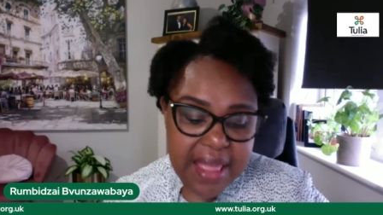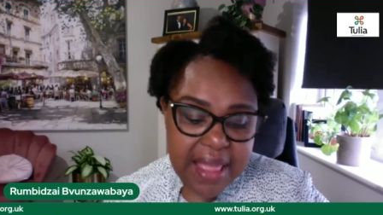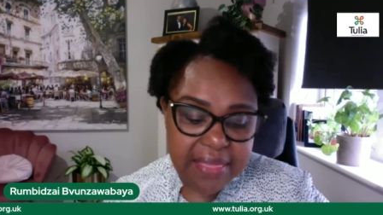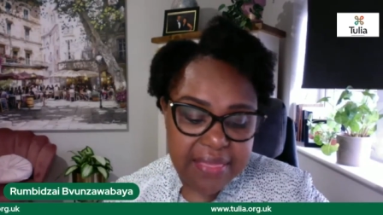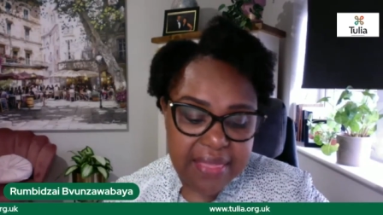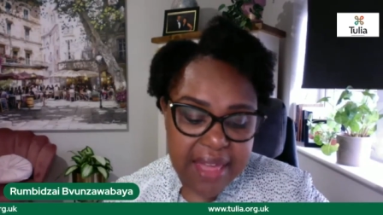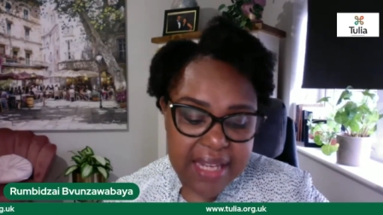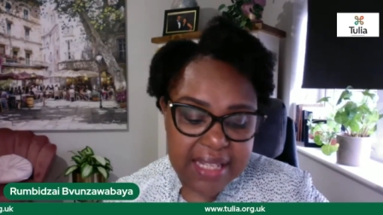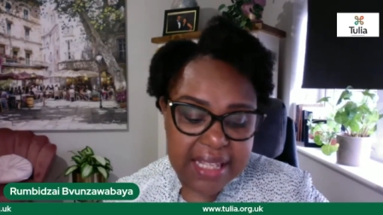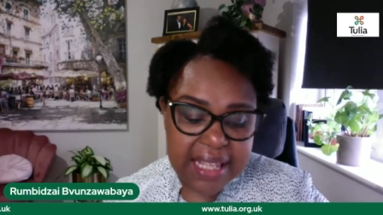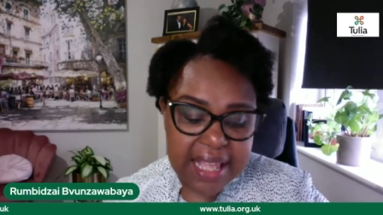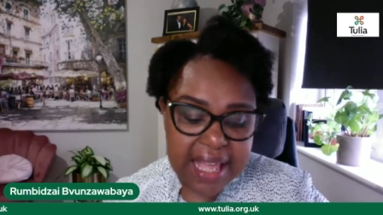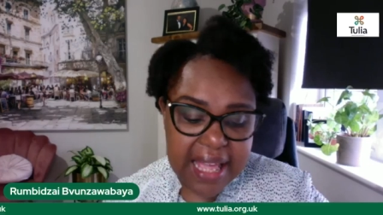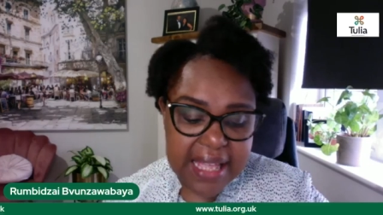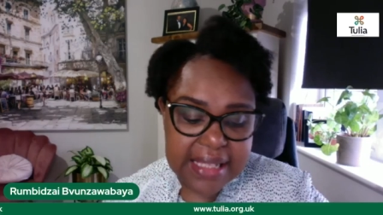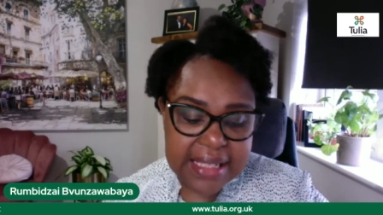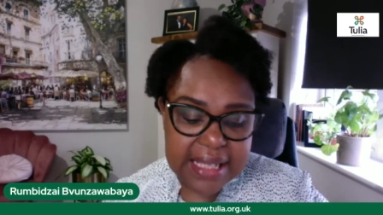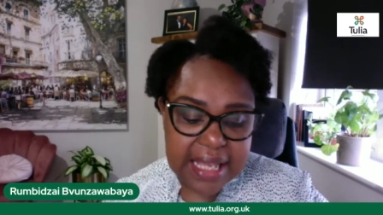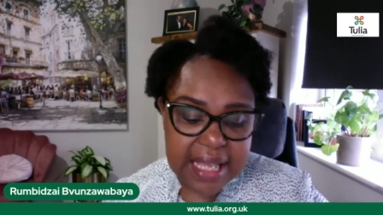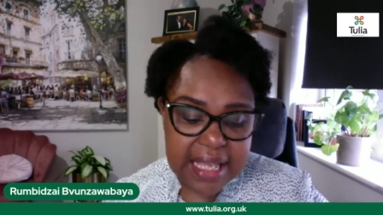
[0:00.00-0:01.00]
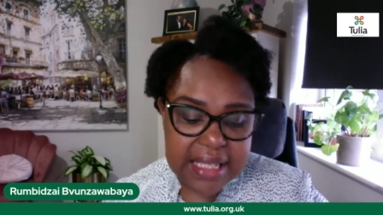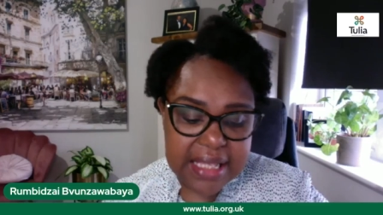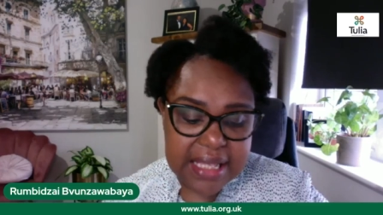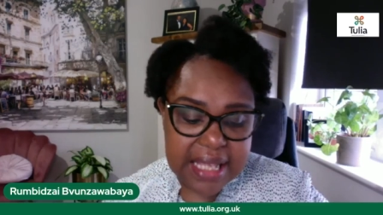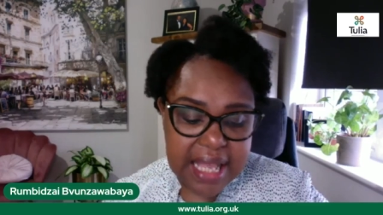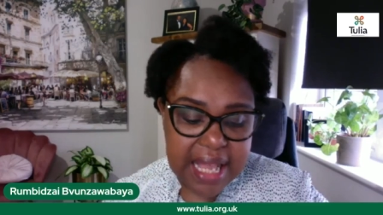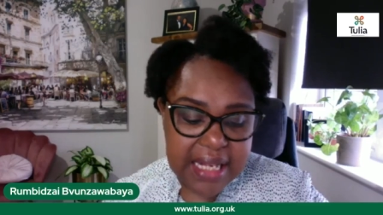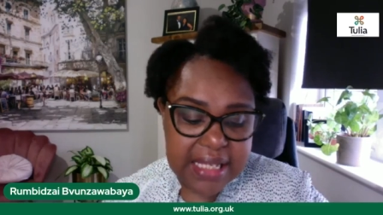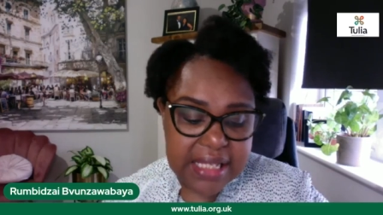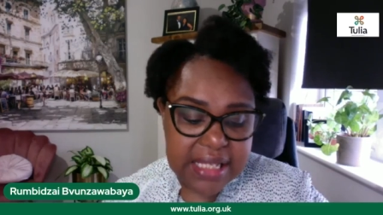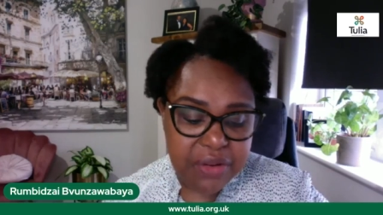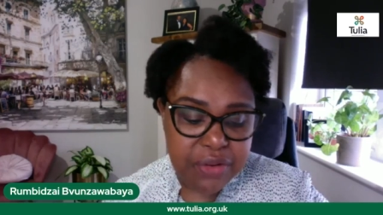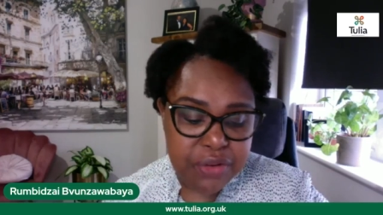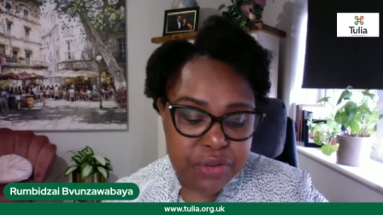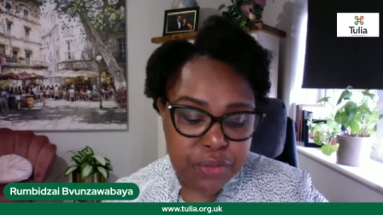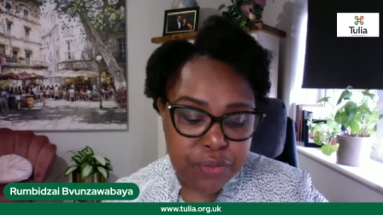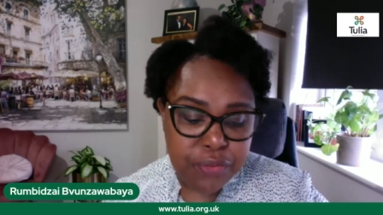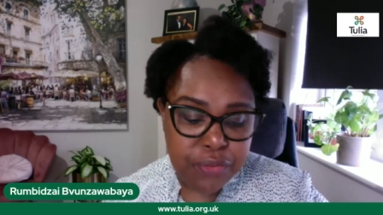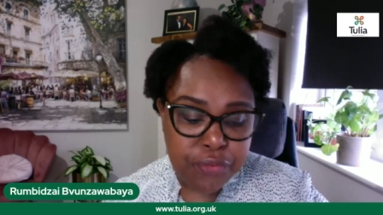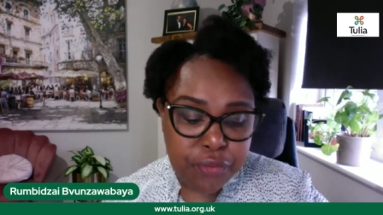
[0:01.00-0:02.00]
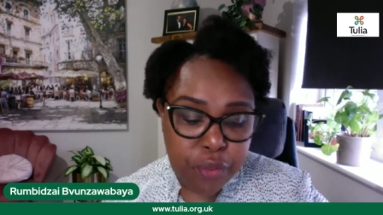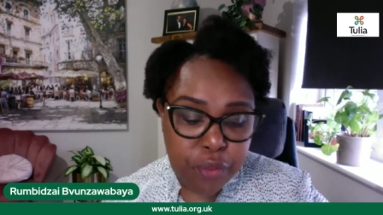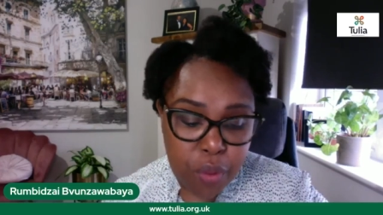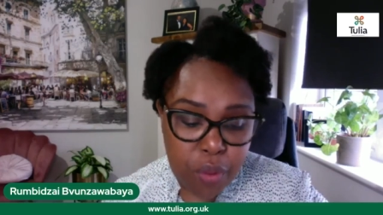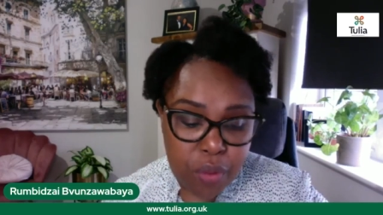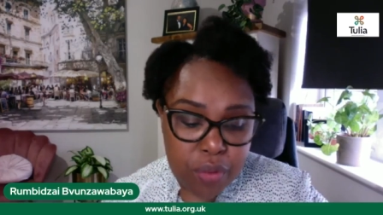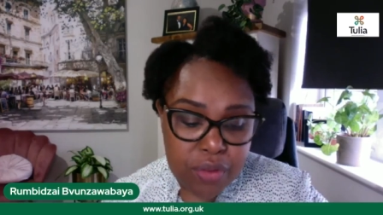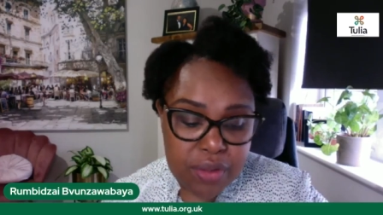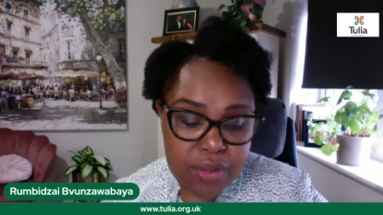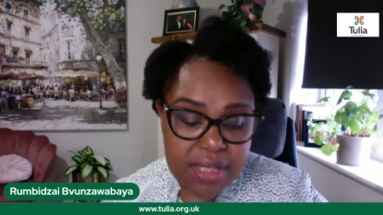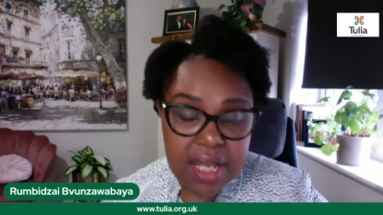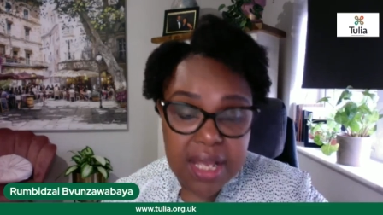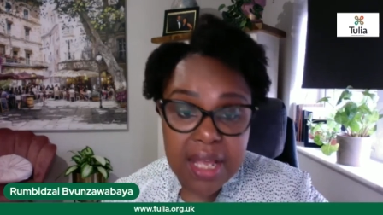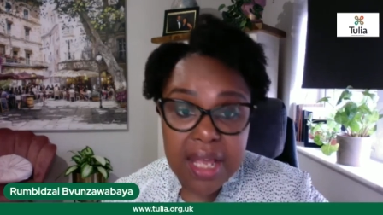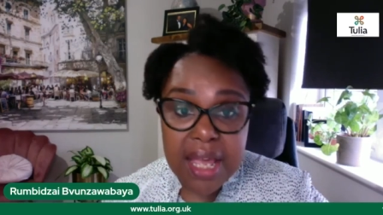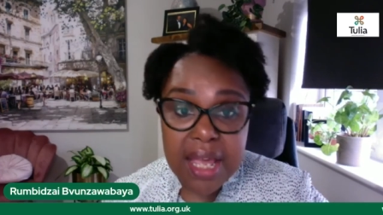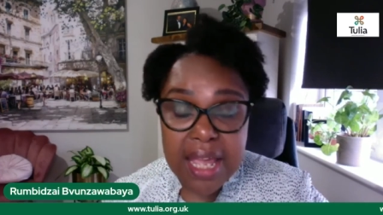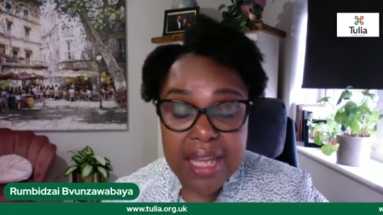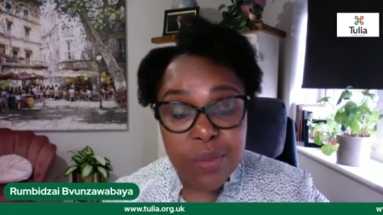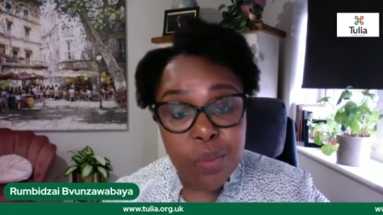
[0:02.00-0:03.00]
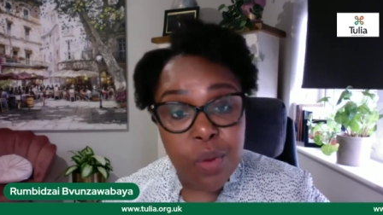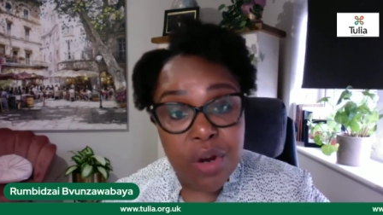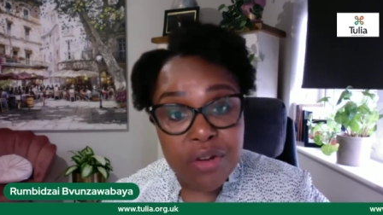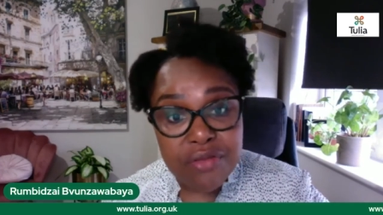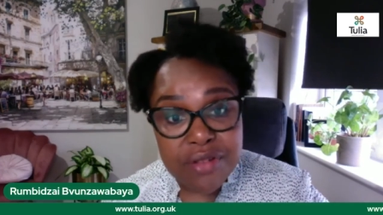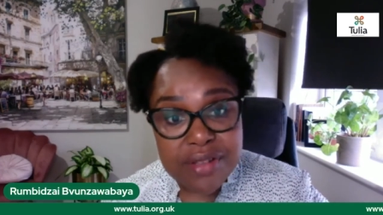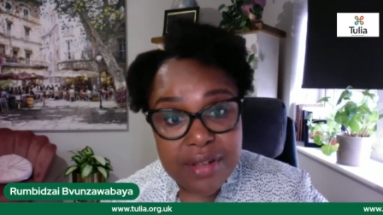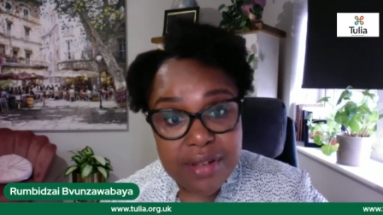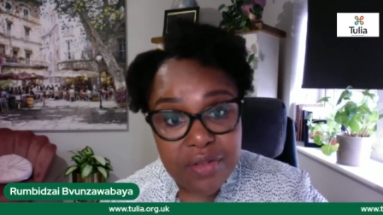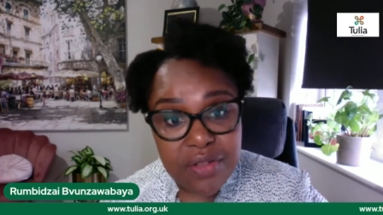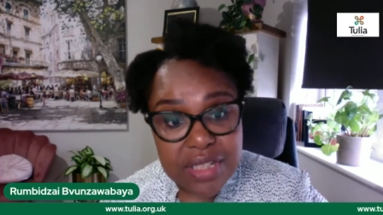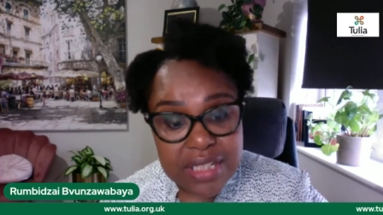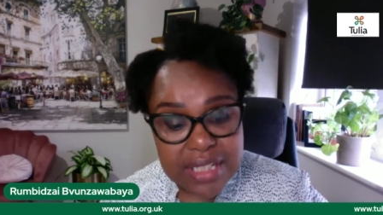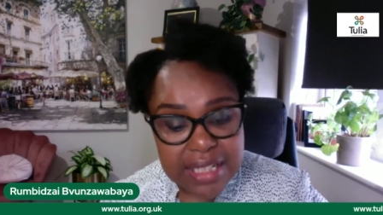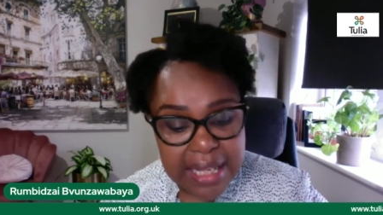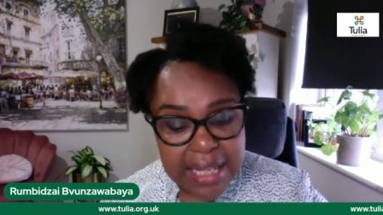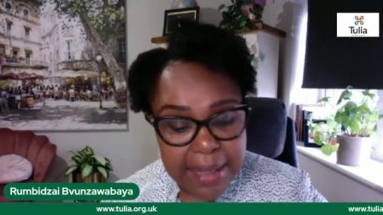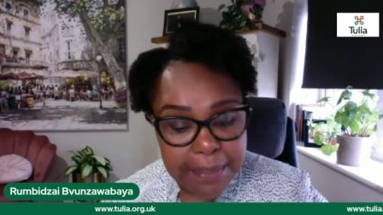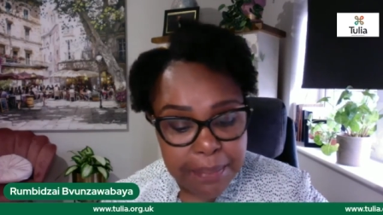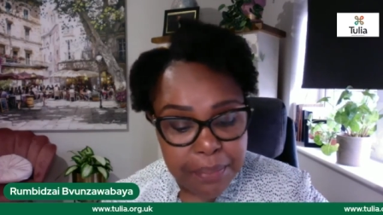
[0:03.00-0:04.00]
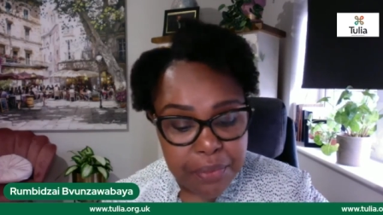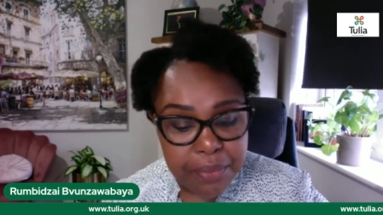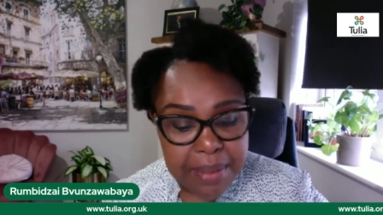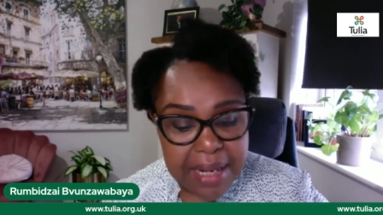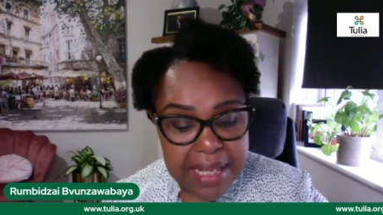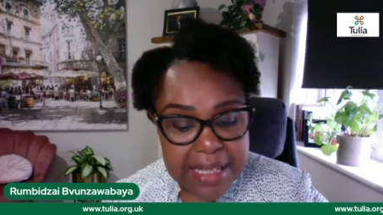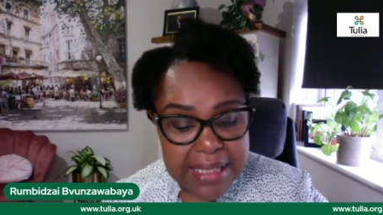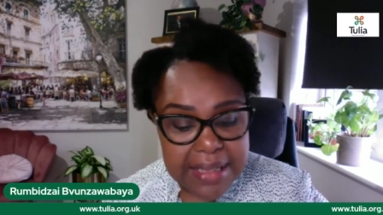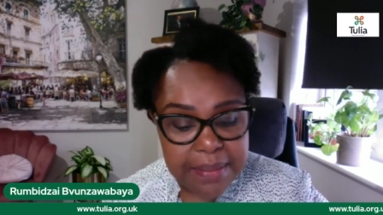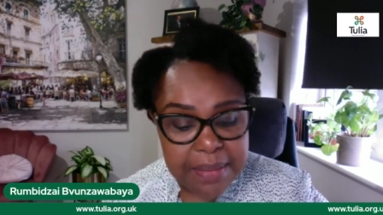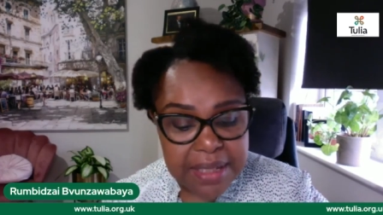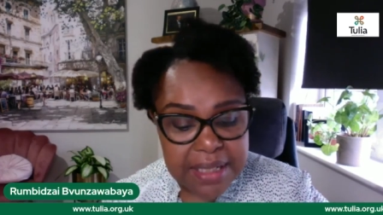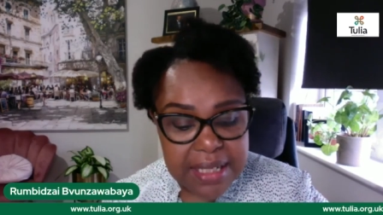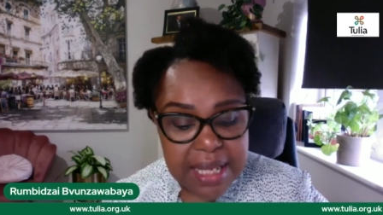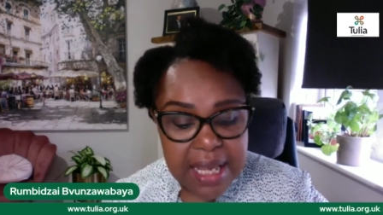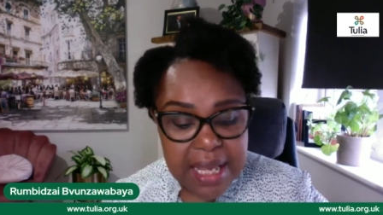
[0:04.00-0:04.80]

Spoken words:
that he has had a series of falls, and one resulted in a hip replacement.